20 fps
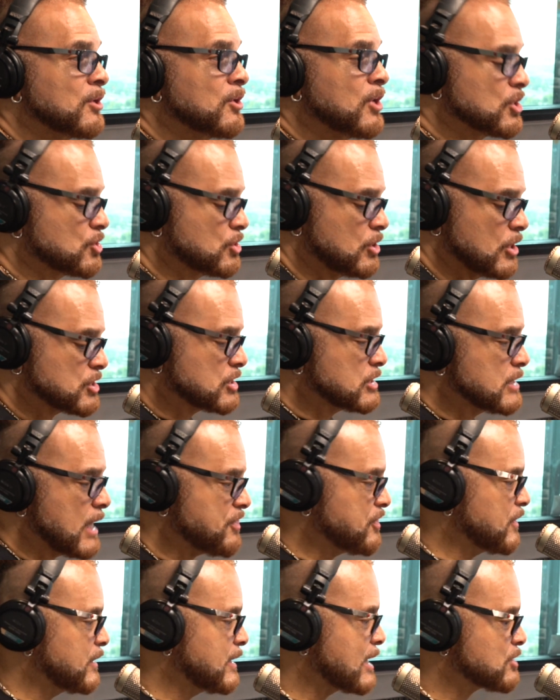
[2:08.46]
Because there's
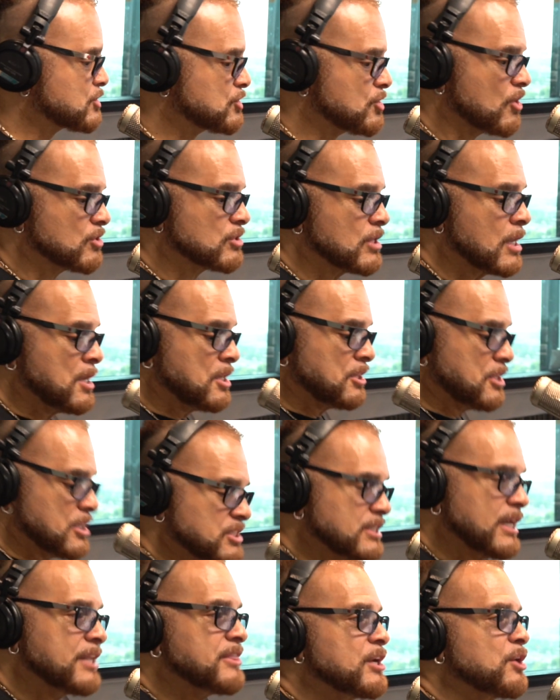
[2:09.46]
nothing
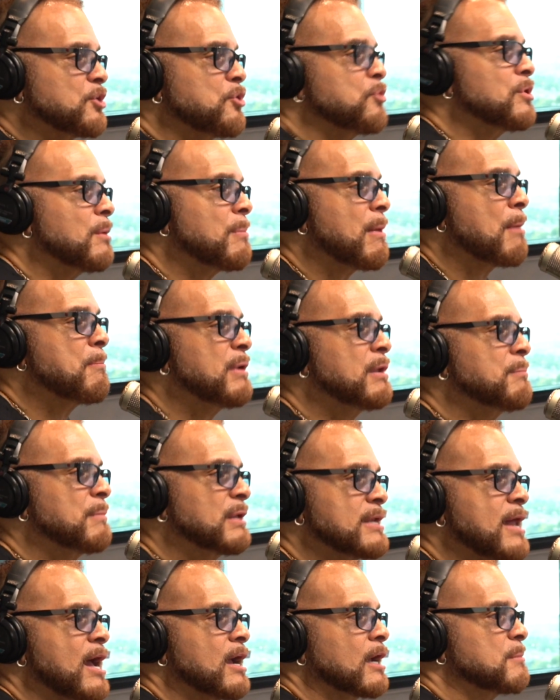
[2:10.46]
cool about being
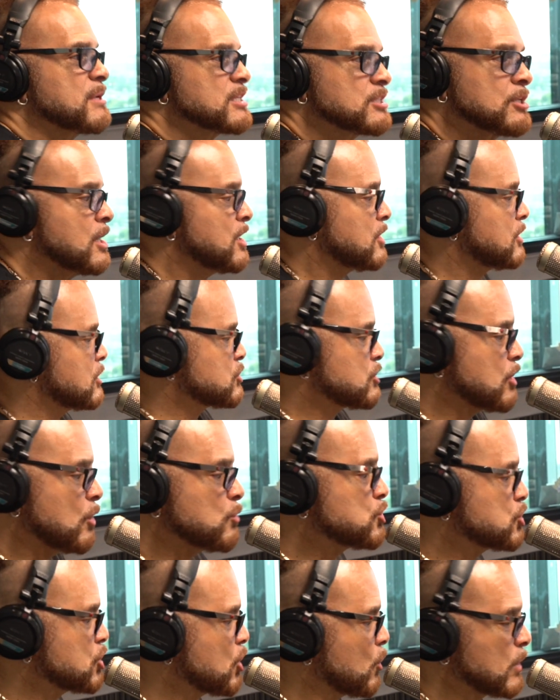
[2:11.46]
monogamous. There's
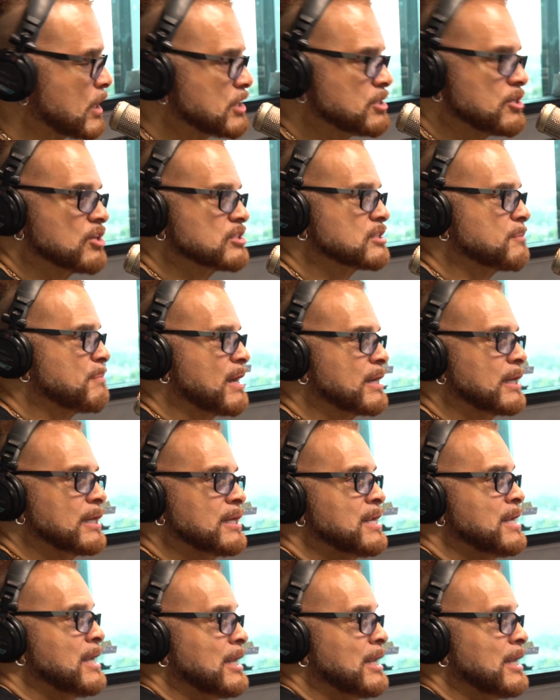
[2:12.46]
no show that talks about it.